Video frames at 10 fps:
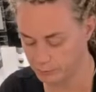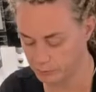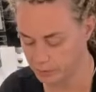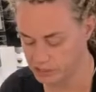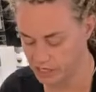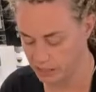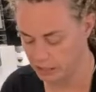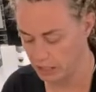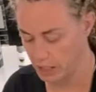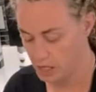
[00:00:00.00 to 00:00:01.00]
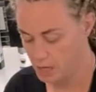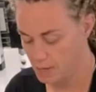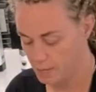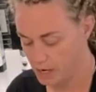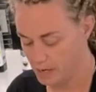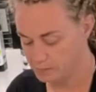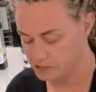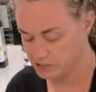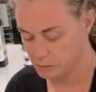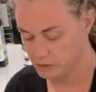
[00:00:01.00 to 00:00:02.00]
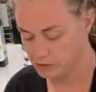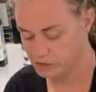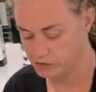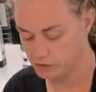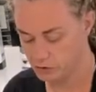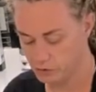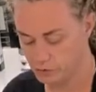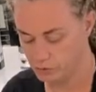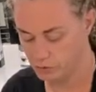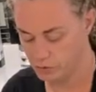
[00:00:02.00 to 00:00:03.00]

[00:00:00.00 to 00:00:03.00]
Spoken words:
brush handy. But I'm just going to